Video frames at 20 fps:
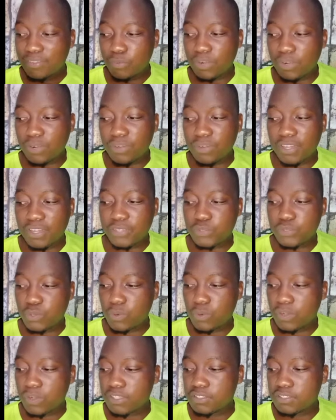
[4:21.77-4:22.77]
were on the
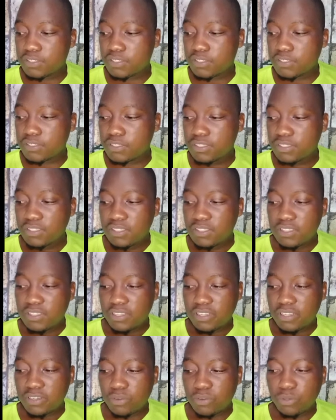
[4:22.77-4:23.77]
score sheet,
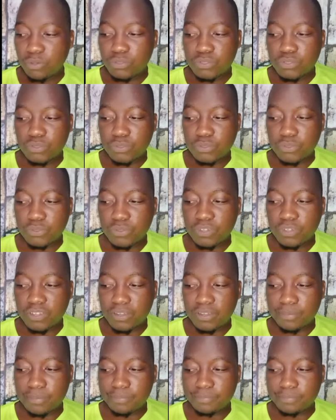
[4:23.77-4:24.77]
and also
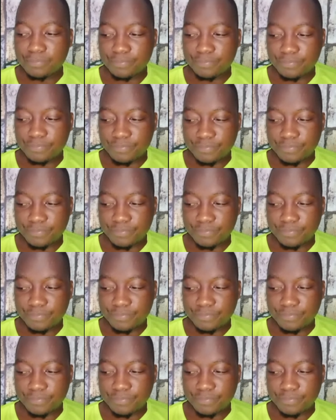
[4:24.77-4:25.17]
um,